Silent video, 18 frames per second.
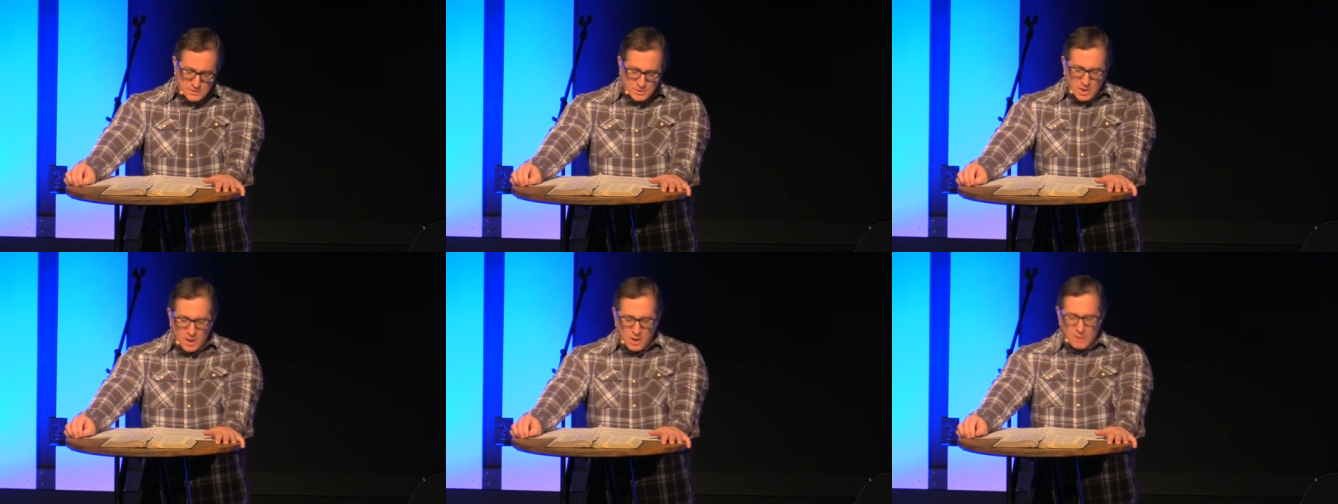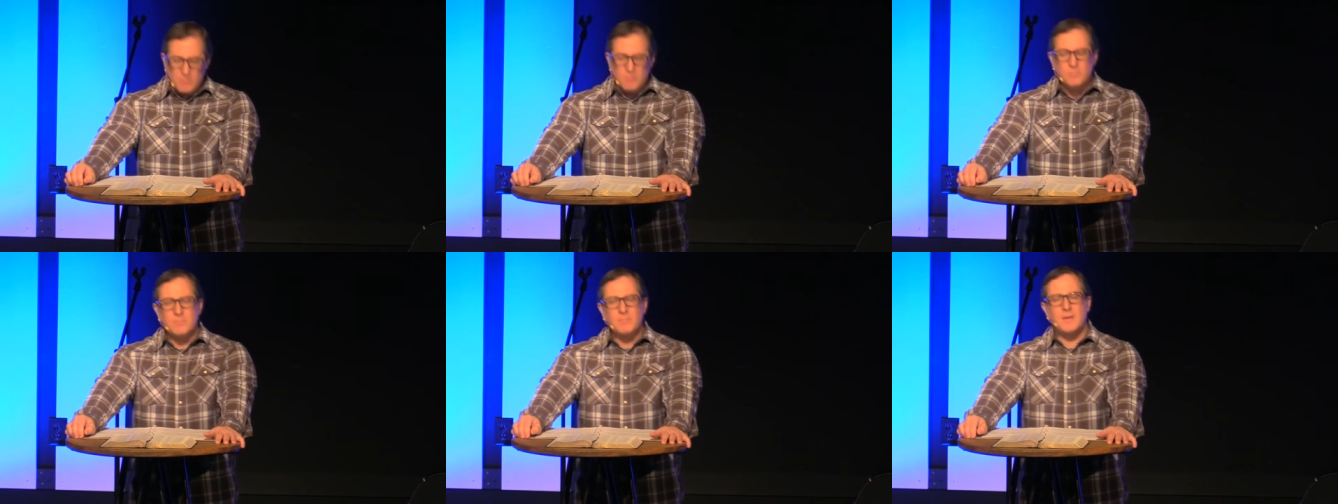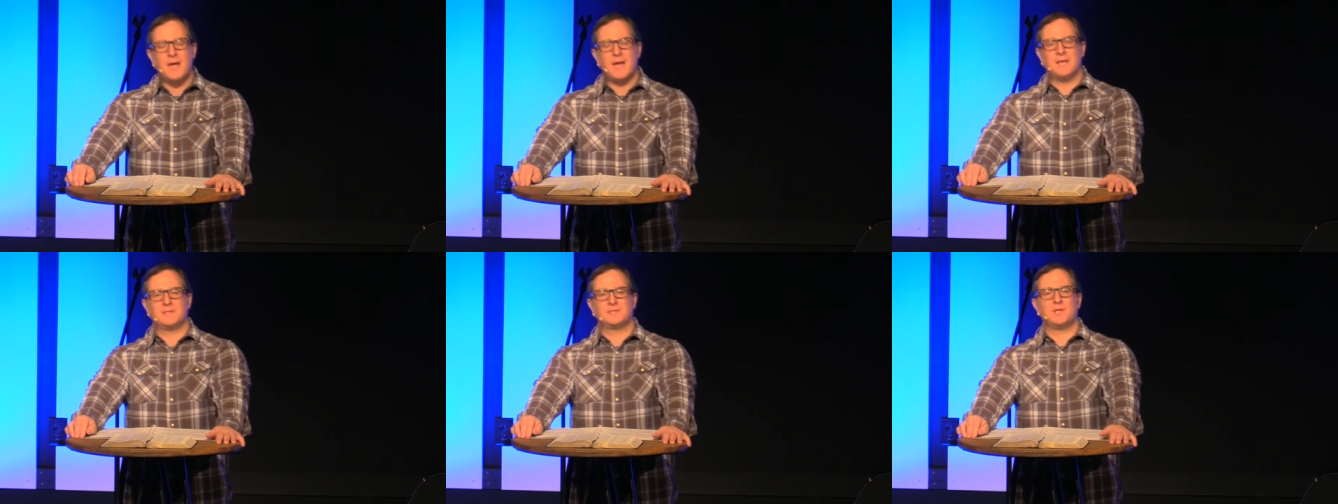Some
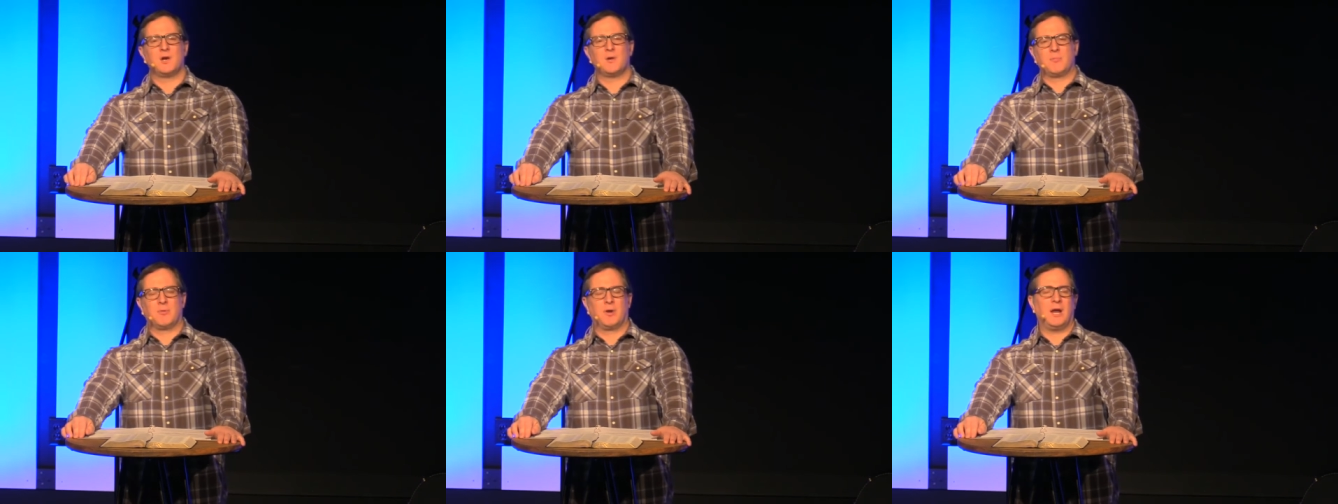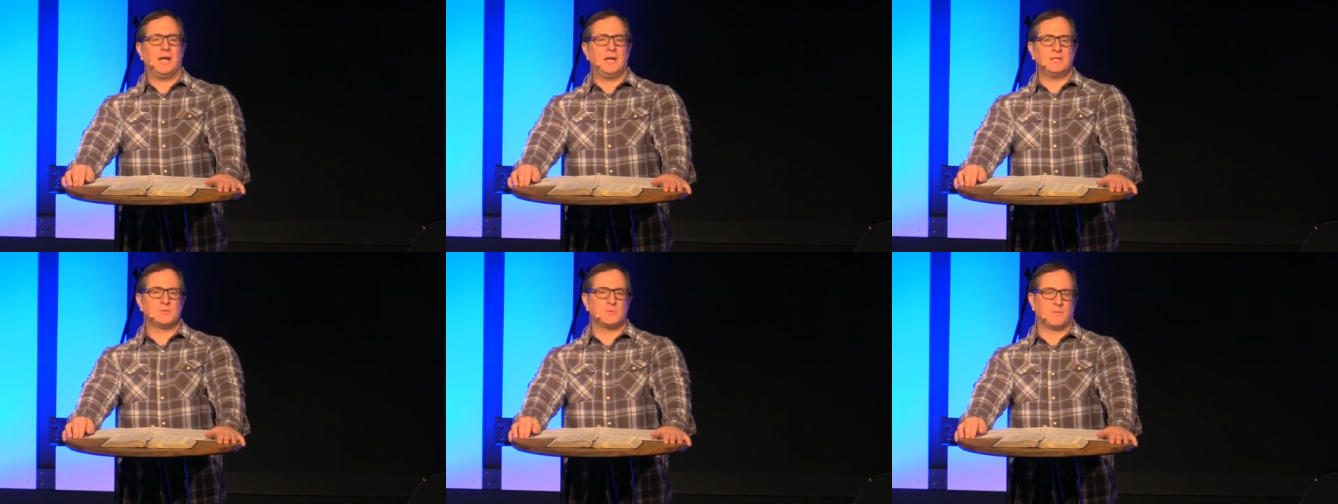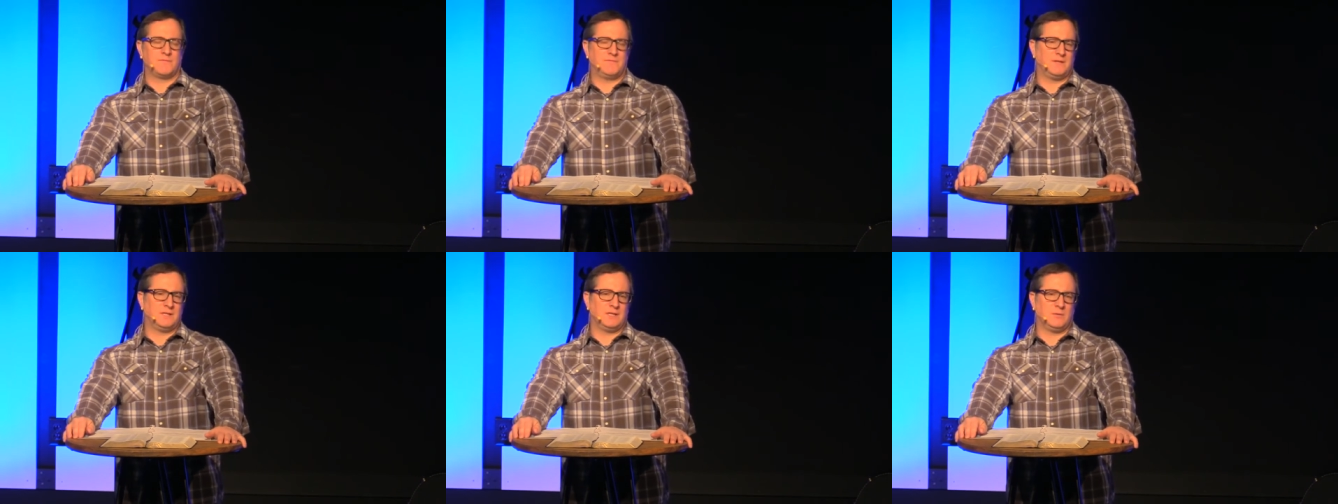as their brains
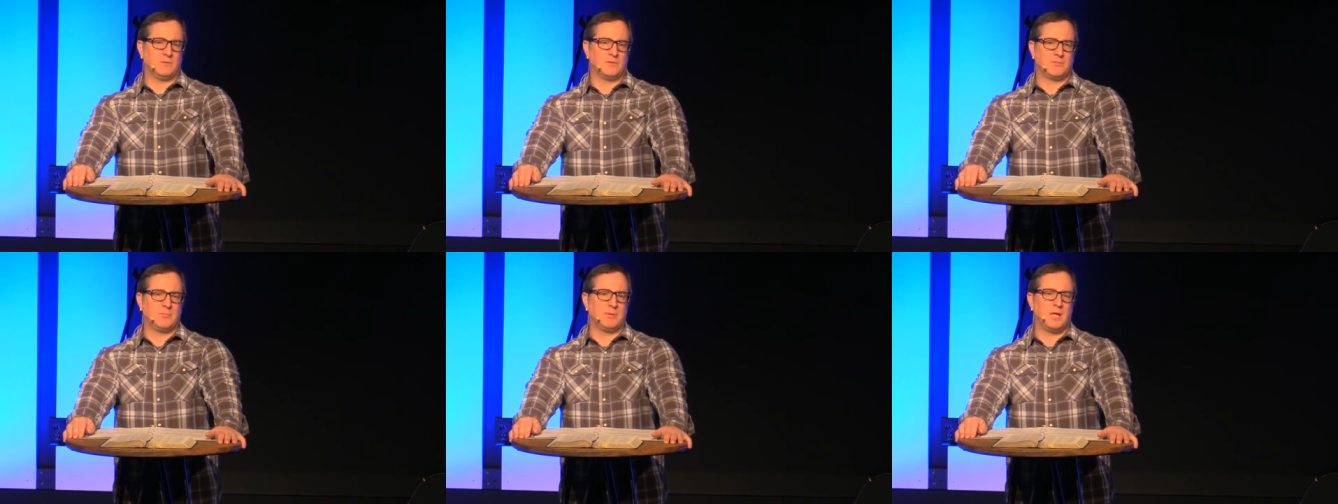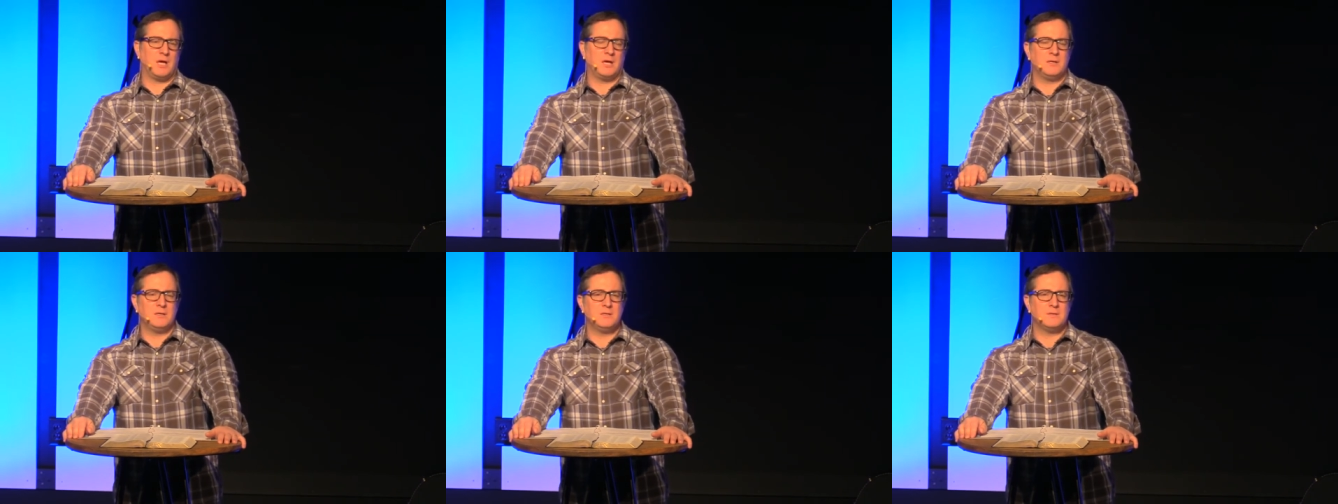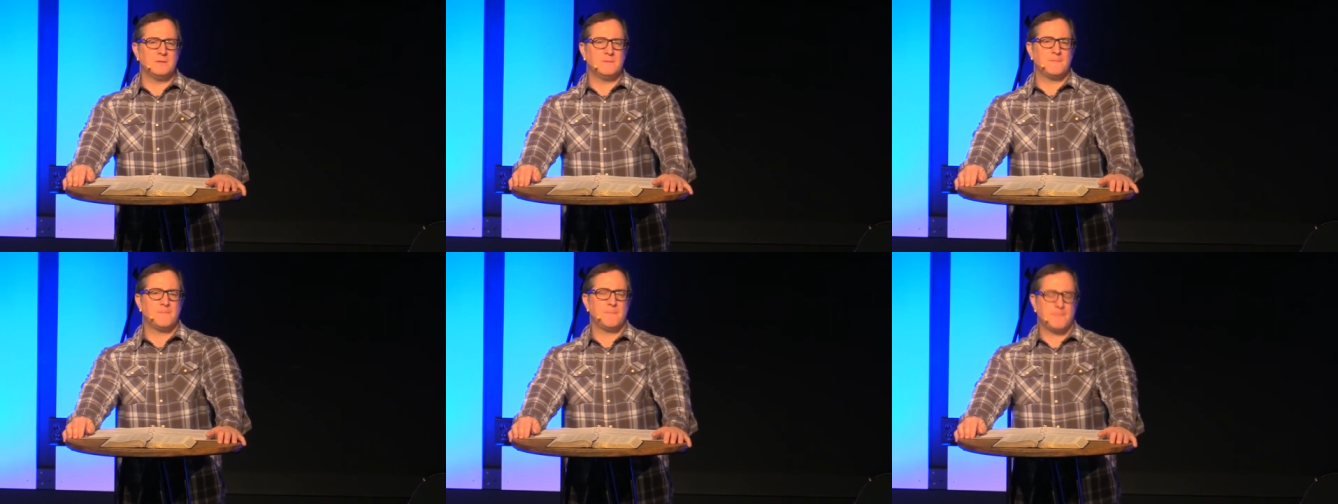were filling with
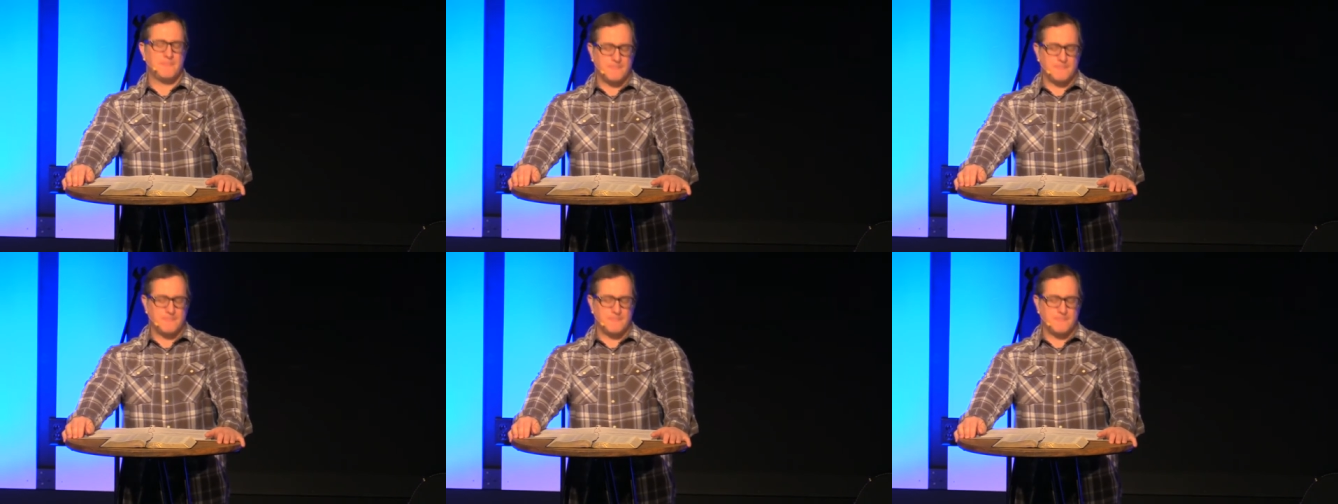blood.